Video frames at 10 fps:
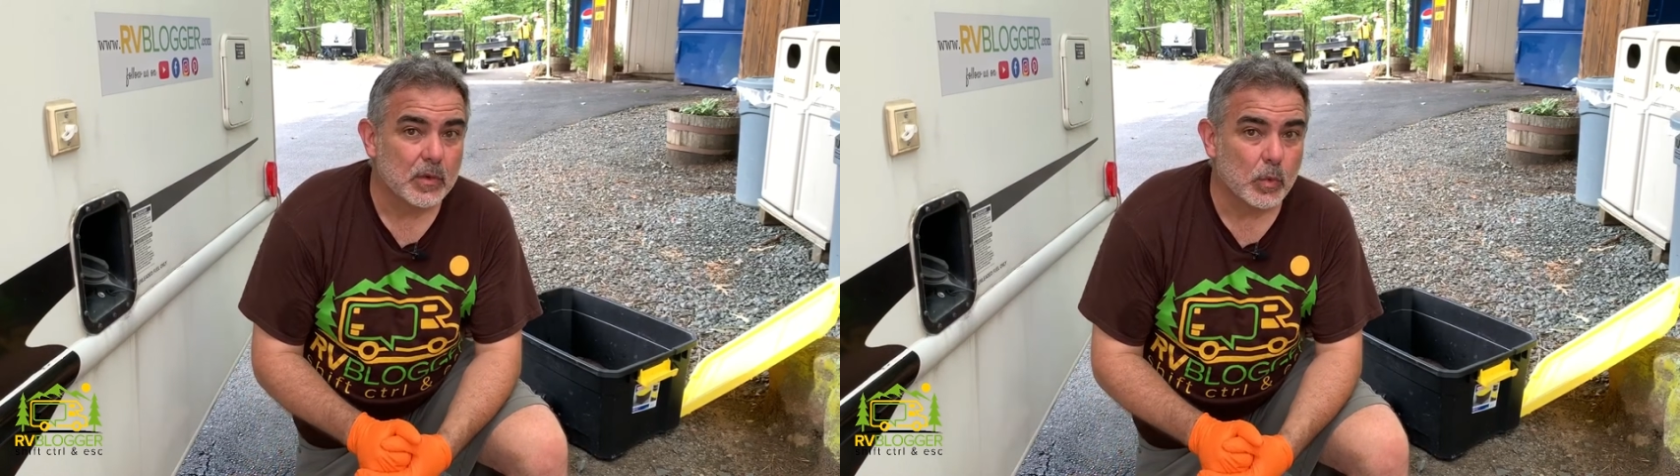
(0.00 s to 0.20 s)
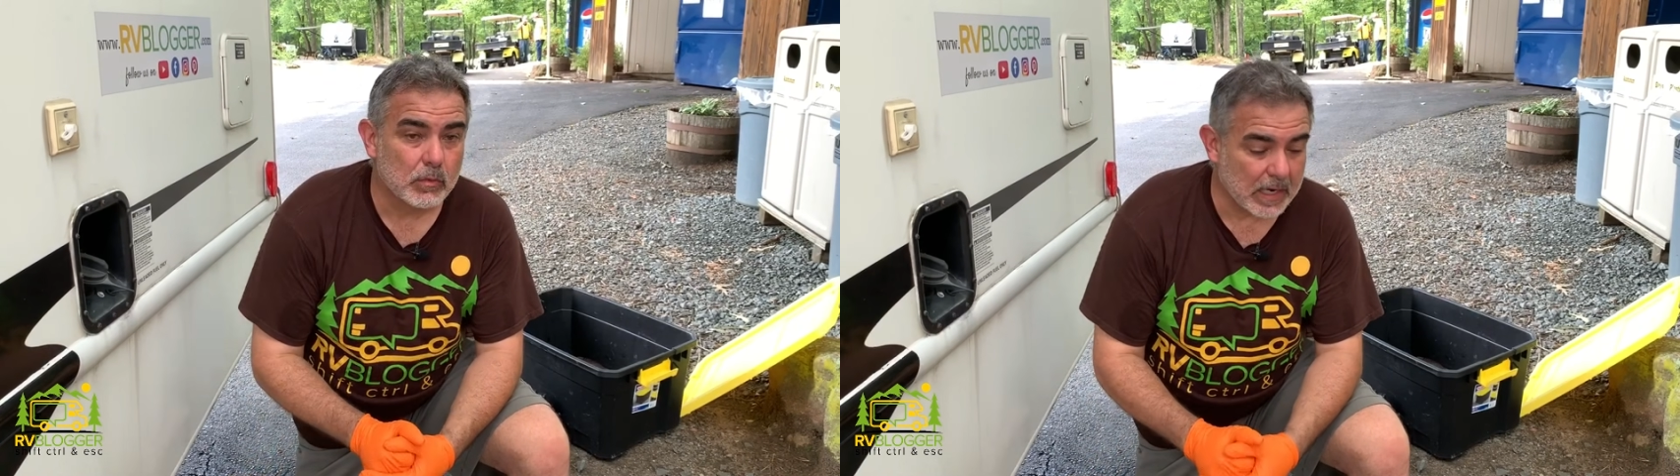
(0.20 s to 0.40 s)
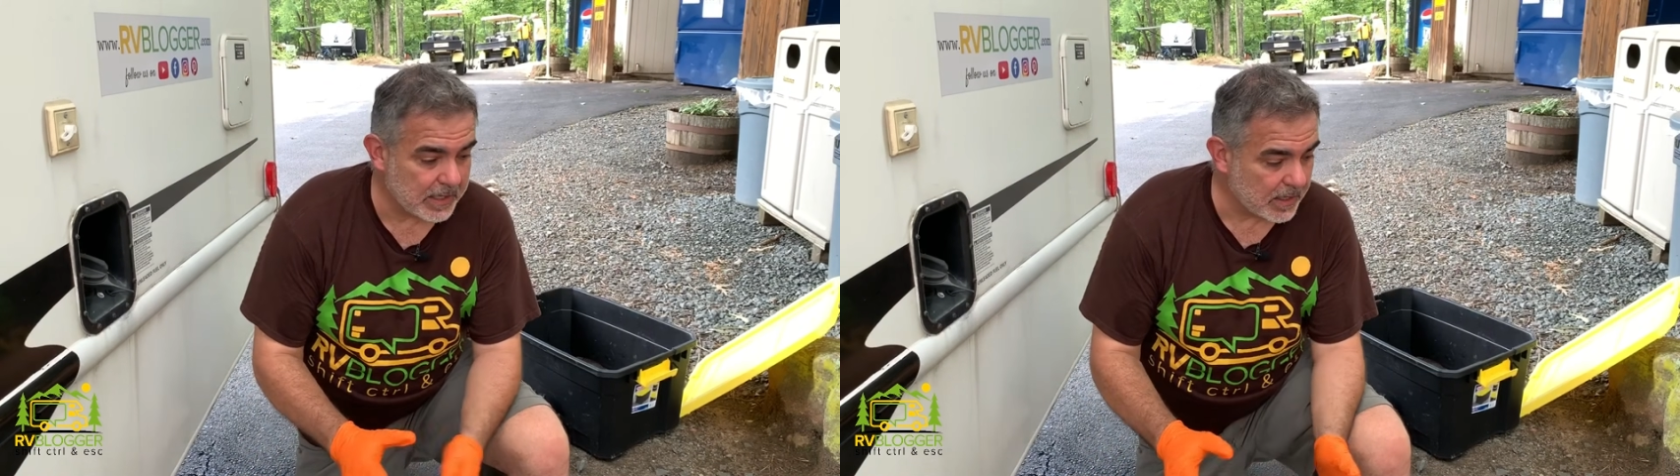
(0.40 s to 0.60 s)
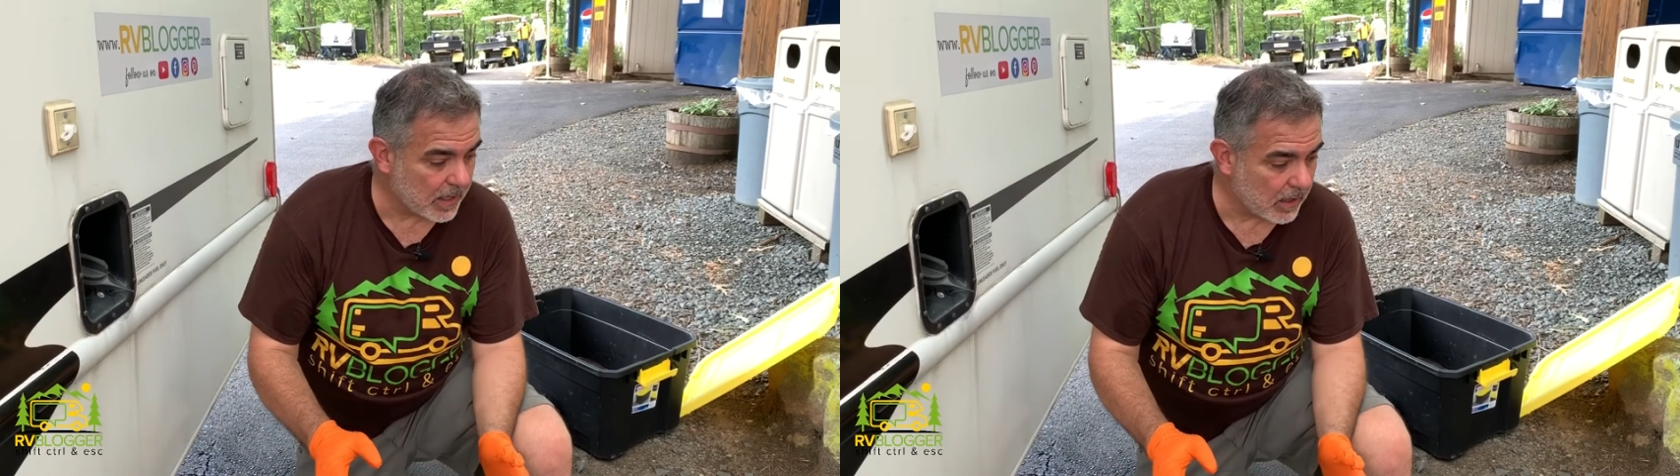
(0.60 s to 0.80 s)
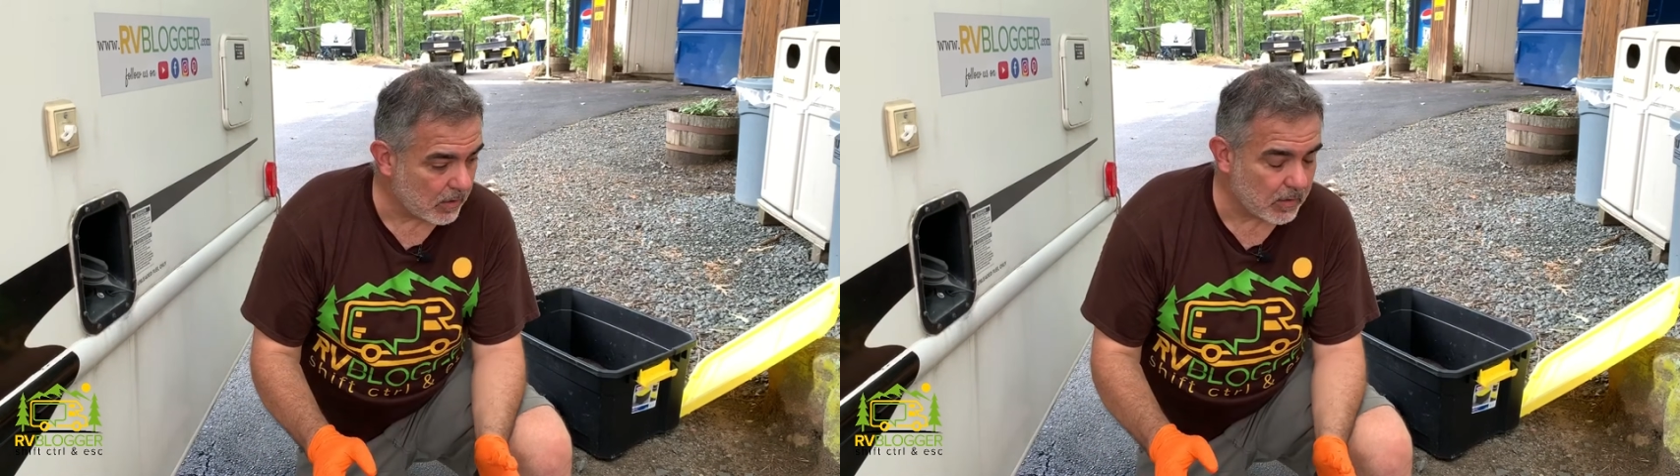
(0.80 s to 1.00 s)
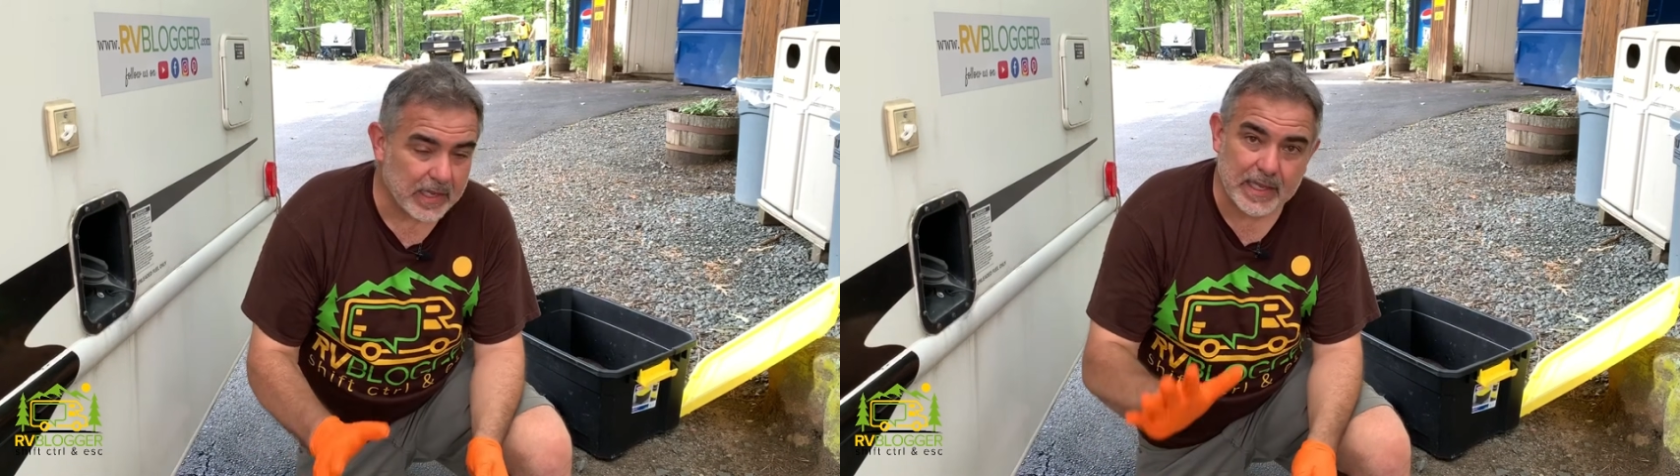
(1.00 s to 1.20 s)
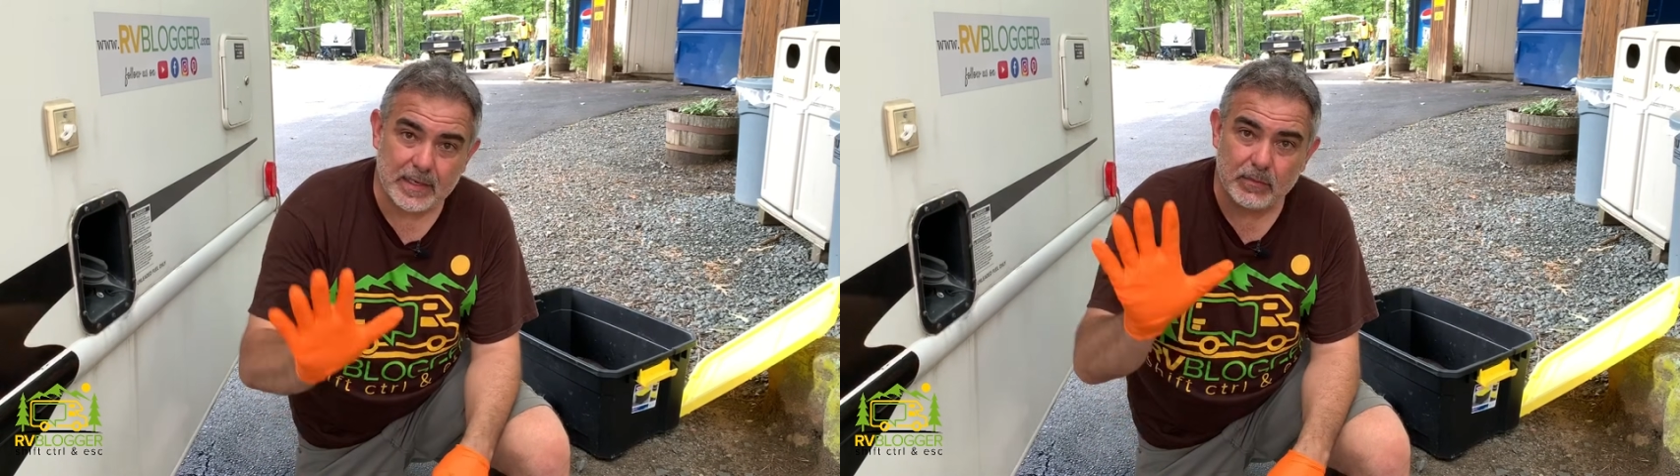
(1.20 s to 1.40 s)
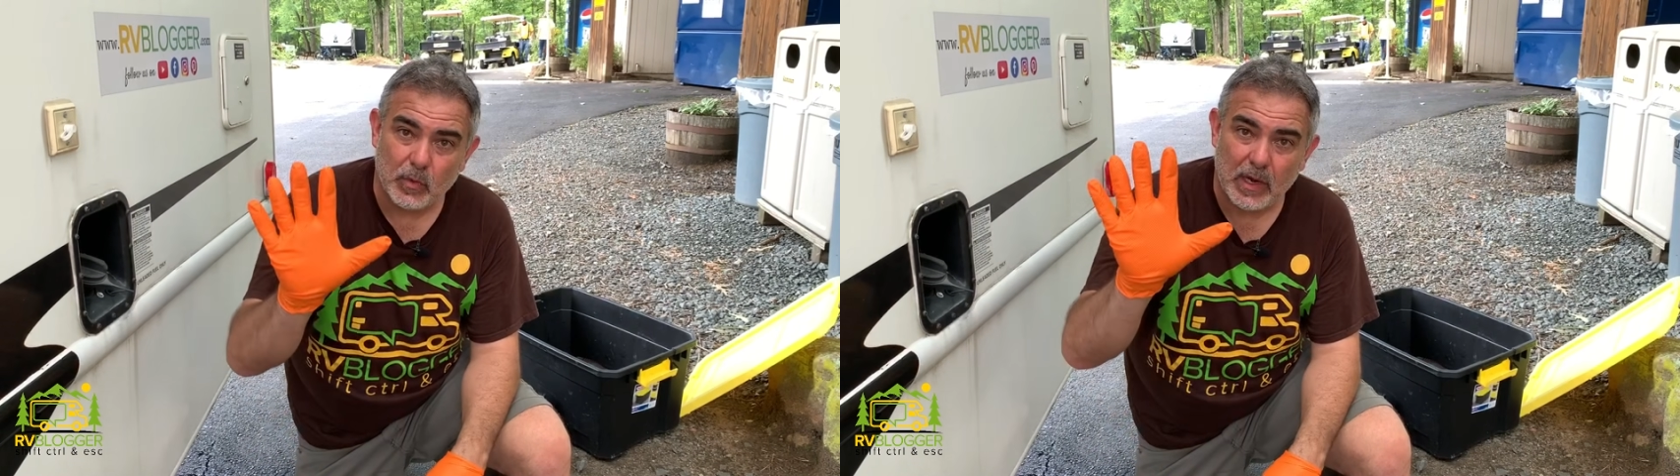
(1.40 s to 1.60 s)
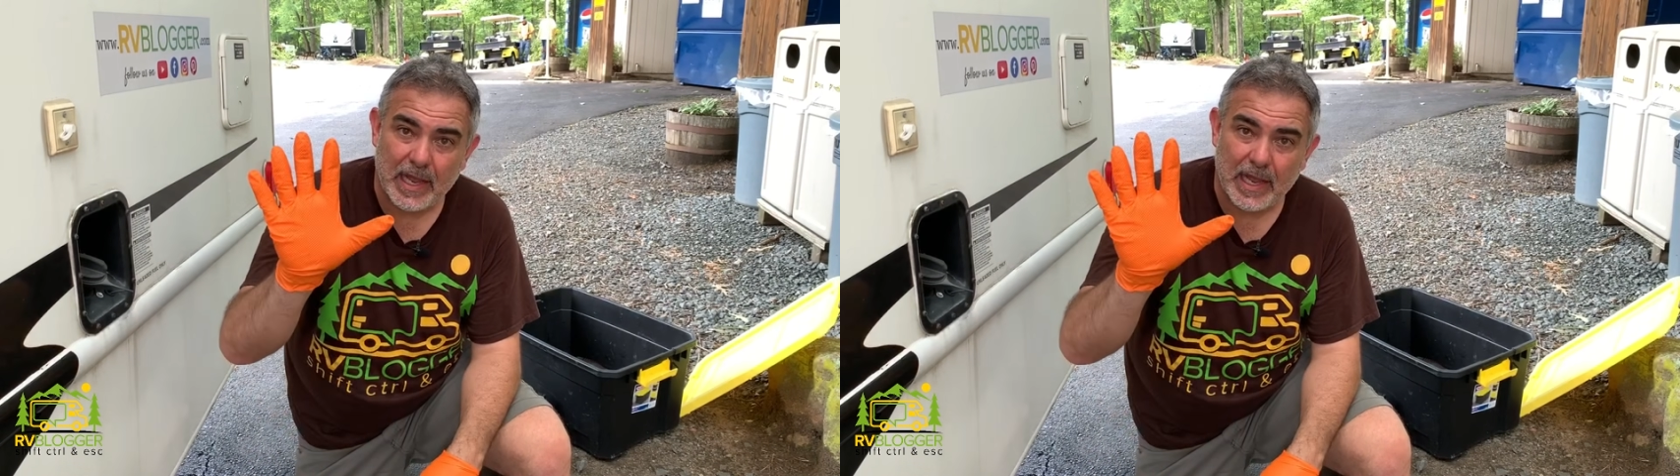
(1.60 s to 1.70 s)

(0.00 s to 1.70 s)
we're ready to go, and we're